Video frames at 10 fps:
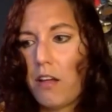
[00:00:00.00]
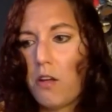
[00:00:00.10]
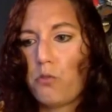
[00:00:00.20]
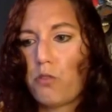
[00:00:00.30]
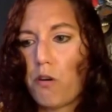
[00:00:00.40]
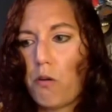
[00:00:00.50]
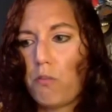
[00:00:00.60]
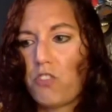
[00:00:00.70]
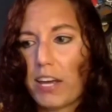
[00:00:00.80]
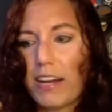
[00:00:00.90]
So
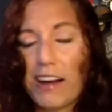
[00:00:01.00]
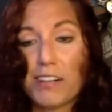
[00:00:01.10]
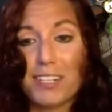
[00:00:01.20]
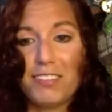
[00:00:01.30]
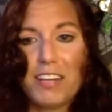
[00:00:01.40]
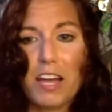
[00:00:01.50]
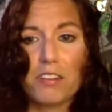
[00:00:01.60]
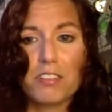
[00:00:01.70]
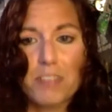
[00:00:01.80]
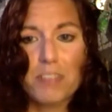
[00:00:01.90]
check it out. It did air
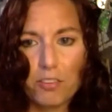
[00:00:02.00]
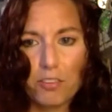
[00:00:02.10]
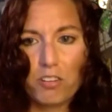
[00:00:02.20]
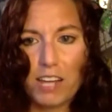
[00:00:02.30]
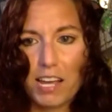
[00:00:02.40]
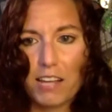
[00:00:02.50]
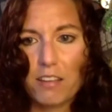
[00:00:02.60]
yesterday,